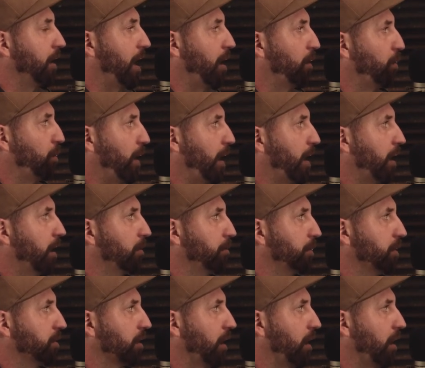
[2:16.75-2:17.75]
how wild,
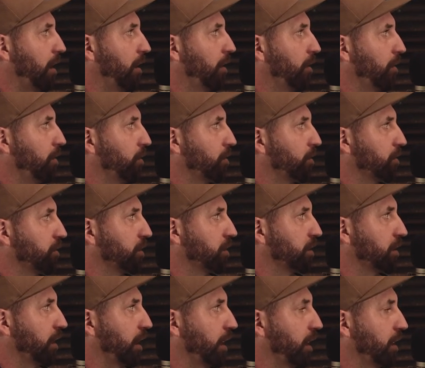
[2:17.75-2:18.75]
bizarre, or
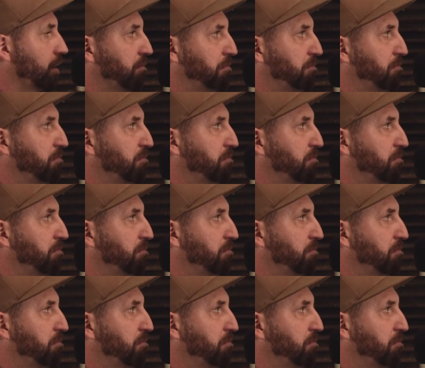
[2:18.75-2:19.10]
just like